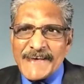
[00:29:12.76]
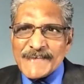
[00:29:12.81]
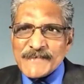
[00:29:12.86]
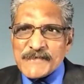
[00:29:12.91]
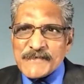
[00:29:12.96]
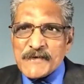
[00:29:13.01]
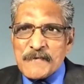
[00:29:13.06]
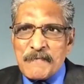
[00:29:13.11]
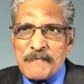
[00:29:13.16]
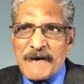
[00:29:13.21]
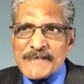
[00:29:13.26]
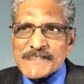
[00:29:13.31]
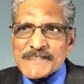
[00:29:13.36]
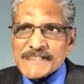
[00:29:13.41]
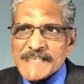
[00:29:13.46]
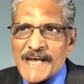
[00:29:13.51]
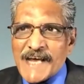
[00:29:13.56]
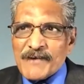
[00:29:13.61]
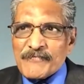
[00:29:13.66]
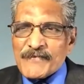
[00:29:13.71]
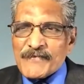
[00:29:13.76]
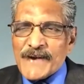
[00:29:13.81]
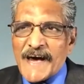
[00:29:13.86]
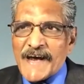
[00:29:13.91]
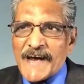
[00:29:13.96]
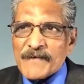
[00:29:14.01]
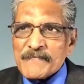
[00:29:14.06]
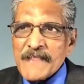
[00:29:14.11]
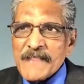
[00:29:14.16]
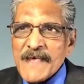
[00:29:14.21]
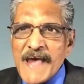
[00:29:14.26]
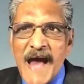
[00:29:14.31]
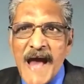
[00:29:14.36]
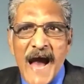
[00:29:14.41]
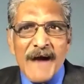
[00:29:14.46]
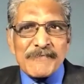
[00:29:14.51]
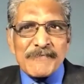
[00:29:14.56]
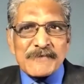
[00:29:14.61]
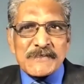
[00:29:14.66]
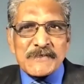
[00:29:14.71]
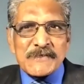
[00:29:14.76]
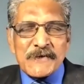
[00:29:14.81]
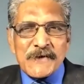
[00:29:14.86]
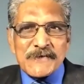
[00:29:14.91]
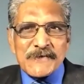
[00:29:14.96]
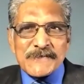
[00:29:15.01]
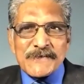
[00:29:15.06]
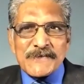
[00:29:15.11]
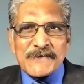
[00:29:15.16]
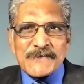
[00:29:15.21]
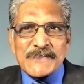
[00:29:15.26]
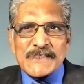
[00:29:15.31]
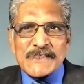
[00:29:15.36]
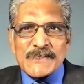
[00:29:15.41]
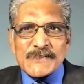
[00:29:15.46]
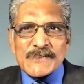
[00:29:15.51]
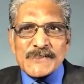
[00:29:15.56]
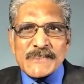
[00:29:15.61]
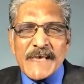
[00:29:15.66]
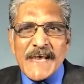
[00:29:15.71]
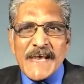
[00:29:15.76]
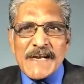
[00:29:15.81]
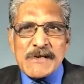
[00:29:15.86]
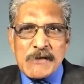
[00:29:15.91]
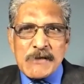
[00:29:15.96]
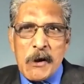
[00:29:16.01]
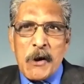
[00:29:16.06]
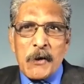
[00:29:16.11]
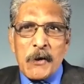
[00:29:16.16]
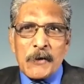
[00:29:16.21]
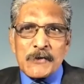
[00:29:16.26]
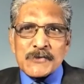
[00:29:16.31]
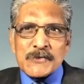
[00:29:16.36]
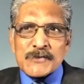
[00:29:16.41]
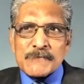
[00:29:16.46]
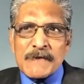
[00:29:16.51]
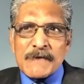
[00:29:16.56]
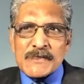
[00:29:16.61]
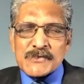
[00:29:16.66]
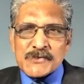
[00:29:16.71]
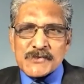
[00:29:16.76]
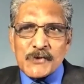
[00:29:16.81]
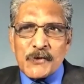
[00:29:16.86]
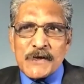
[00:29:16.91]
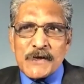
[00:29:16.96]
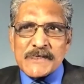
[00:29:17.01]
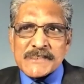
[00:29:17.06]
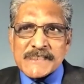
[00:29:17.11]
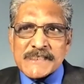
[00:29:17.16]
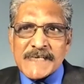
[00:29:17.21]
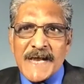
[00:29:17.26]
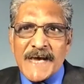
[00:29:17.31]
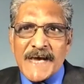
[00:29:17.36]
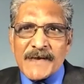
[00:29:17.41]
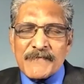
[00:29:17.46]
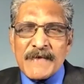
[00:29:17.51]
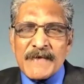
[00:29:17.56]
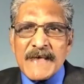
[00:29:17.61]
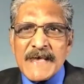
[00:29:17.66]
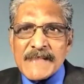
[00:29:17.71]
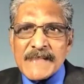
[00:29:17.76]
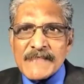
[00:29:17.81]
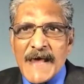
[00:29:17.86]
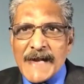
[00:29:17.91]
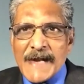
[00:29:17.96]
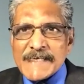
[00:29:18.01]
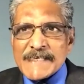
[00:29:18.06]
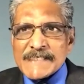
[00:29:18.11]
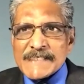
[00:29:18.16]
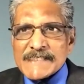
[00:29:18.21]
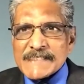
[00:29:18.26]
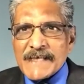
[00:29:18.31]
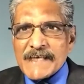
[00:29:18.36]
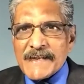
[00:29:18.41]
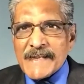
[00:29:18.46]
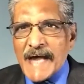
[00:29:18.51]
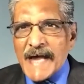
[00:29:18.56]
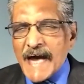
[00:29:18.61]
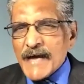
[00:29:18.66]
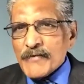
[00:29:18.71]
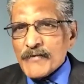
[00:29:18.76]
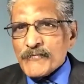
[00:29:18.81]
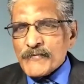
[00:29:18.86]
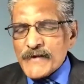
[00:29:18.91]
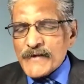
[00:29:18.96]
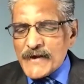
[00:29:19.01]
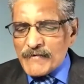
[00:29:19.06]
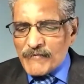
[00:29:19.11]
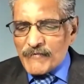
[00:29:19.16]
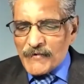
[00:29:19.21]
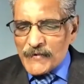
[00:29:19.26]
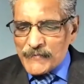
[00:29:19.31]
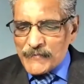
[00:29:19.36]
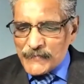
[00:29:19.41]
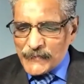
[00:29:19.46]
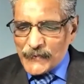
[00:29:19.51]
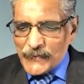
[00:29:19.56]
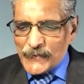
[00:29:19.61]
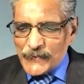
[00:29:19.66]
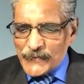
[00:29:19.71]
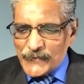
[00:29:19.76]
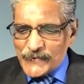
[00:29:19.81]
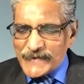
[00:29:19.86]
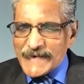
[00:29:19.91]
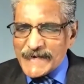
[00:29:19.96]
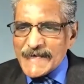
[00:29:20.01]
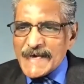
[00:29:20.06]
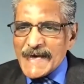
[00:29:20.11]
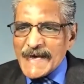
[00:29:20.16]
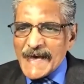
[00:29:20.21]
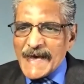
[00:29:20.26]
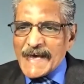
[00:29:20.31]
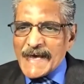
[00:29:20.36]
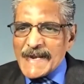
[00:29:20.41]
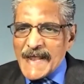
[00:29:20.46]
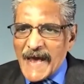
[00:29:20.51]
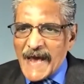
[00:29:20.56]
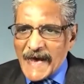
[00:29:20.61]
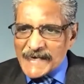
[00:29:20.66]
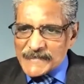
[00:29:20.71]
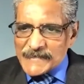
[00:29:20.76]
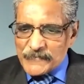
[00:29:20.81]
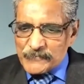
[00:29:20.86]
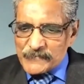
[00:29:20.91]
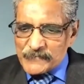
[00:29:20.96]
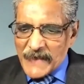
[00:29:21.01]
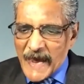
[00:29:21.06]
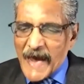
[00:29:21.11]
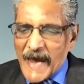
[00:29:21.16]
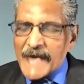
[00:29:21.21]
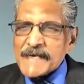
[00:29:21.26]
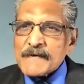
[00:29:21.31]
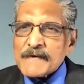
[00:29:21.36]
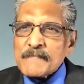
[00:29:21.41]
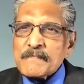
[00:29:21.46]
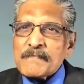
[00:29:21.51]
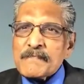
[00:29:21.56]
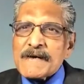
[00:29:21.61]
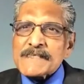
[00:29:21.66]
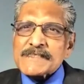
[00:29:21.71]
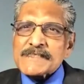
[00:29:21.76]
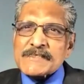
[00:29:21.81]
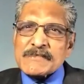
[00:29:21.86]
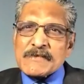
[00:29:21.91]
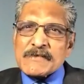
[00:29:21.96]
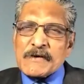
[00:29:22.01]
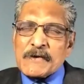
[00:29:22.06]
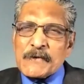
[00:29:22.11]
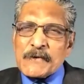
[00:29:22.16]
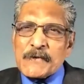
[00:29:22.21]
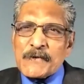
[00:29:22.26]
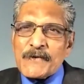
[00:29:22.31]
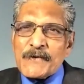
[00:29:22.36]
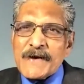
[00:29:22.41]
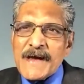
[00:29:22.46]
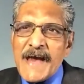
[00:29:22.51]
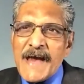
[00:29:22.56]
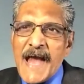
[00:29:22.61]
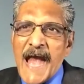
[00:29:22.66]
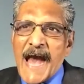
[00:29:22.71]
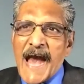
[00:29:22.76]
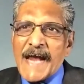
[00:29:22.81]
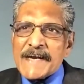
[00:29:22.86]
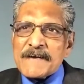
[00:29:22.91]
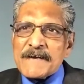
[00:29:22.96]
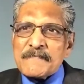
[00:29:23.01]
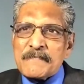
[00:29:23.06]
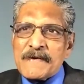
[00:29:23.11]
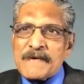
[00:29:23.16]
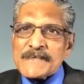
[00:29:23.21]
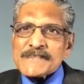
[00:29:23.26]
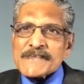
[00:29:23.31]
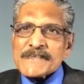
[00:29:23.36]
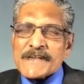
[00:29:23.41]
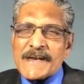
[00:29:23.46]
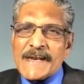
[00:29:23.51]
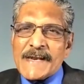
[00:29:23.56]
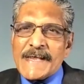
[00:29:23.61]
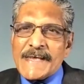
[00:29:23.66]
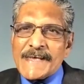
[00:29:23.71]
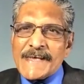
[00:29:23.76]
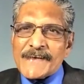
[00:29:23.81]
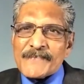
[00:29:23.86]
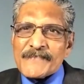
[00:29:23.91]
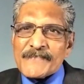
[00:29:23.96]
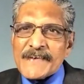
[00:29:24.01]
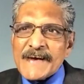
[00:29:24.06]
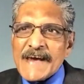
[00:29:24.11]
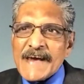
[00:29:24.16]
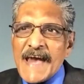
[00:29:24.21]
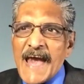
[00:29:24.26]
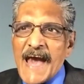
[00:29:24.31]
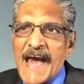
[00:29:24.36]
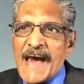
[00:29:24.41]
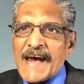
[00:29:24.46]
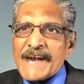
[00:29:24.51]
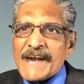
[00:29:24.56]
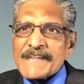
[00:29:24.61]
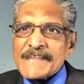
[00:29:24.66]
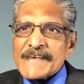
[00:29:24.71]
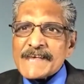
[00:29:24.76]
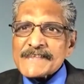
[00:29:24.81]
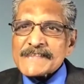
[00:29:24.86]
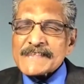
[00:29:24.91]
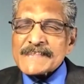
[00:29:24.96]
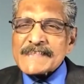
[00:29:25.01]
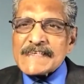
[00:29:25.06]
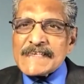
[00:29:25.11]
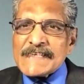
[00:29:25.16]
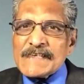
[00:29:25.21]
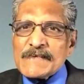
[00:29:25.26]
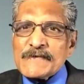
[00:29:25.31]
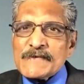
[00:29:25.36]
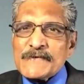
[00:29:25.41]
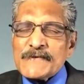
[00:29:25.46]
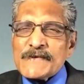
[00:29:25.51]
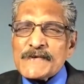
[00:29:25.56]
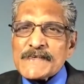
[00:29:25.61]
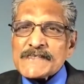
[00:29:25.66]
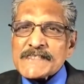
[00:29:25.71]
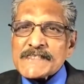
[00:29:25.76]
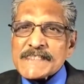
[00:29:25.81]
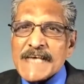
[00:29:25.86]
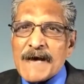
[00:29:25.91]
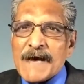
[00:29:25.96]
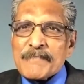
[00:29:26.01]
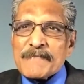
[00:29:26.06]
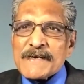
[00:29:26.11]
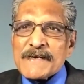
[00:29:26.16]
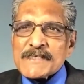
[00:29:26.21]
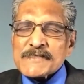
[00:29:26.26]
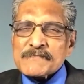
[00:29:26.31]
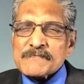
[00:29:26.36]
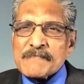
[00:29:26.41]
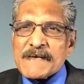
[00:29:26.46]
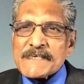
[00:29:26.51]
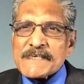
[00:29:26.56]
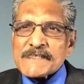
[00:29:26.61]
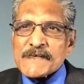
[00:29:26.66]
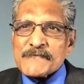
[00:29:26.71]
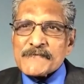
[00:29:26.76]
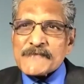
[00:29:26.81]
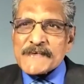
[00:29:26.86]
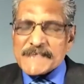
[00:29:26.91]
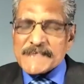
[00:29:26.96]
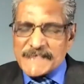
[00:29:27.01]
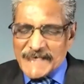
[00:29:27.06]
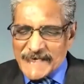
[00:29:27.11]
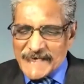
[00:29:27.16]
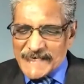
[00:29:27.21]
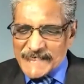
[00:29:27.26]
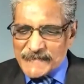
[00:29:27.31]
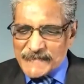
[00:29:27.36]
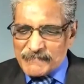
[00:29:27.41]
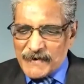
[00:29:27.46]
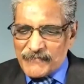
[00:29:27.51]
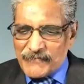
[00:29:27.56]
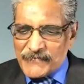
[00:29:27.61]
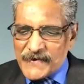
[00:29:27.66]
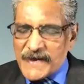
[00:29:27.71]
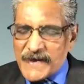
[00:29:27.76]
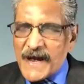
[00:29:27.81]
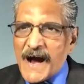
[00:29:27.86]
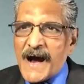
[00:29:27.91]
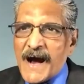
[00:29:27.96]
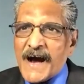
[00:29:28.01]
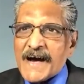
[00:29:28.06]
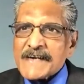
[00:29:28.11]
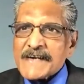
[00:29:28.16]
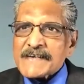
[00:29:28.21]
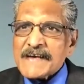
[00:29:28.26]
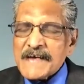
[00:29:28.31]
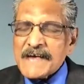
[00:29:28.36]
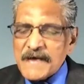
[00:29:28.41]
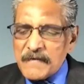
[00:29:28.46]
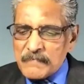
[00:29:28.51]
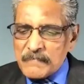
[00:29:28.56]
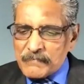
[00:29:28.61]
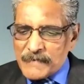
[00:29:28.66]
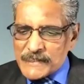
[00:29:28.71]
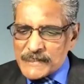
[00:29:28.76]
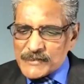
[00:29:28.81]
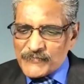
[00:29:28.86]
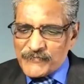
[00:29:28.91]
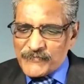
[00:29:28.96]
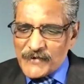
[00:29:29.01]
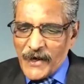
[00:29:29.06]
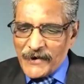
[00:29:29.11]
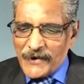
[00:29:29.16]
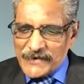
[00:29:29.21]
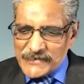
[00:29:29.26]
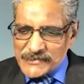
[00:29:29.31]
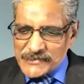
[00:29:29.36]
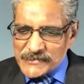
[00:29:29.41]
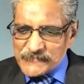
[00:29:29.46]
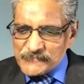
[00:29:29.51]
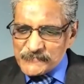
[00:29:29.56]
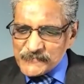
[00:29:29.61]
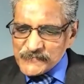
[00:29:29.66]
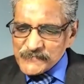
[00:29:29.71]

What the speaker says: to my self-life. I've chosen to say no to my soulish life. That is the life we were born in Adam. Adam must go. Adam must leave. And this new establishment of the kingdom of God must flourish.